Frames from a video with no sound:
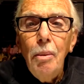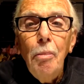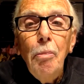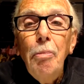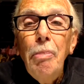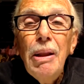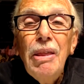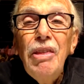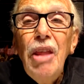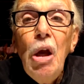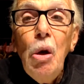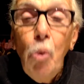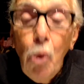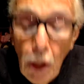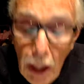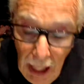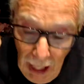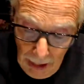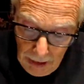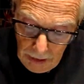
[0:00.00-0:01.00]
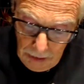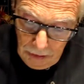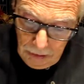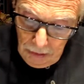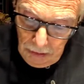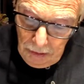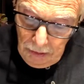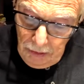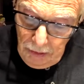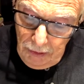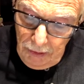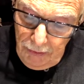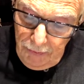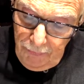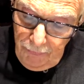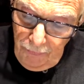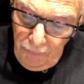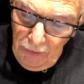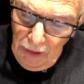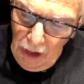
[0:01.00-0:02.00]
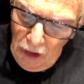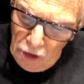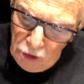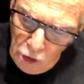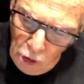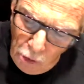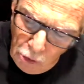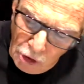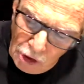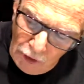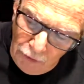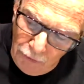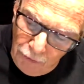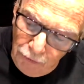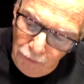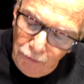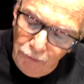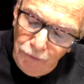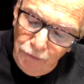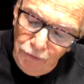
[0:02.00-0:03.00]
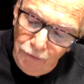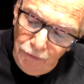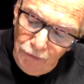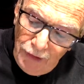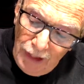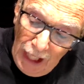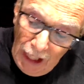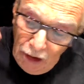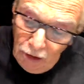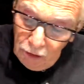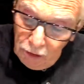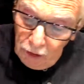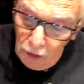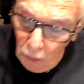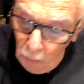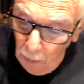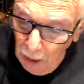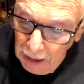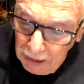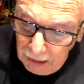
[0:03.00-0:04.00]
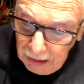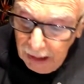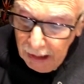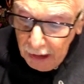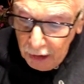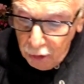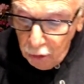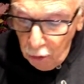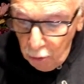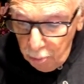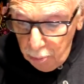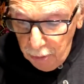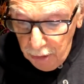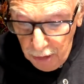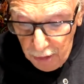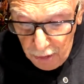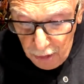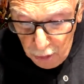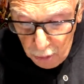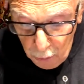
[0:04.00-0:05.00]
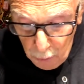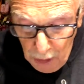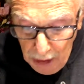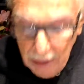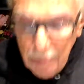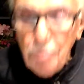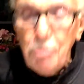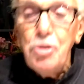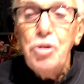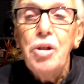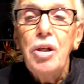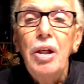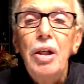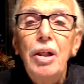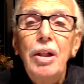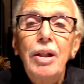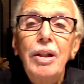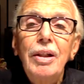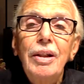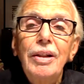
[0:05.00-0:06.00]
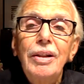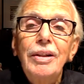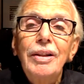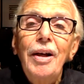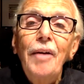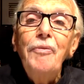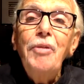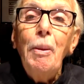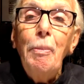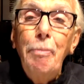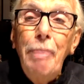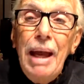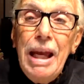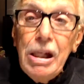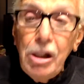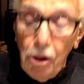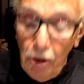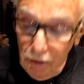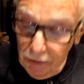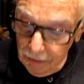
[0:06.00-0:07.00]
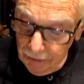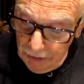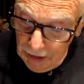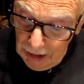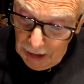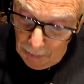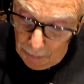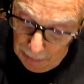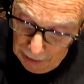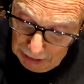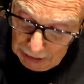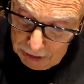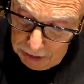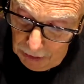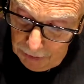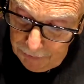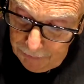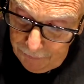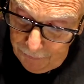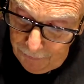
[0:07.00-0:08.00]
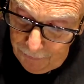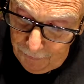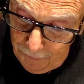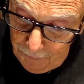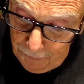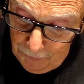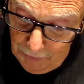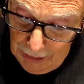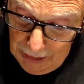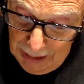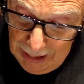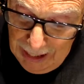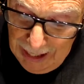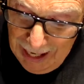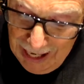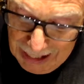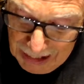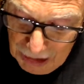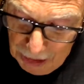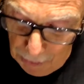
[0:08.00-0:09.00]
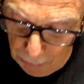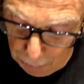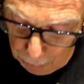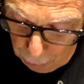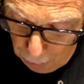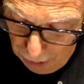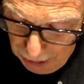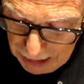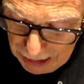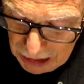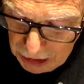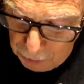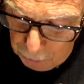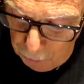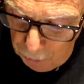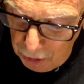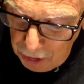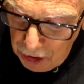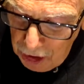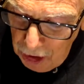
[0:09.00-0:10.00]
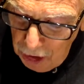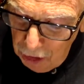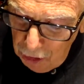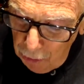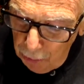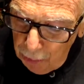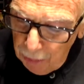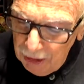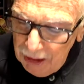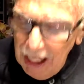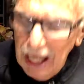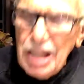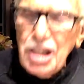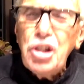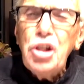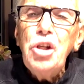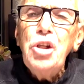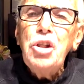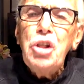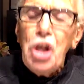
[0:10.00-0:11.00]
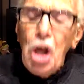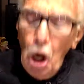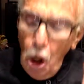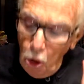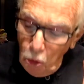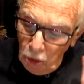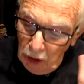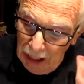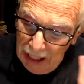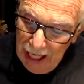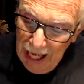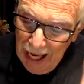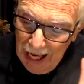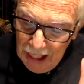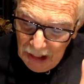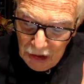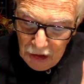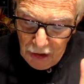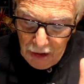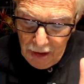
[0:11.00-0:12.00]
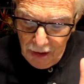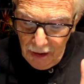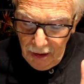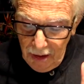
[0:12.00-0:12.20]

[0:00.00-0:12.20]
but they were not. Joseph later correctly interpreted the dreams of the baker and the butler. As the price for his interpretations, he only asked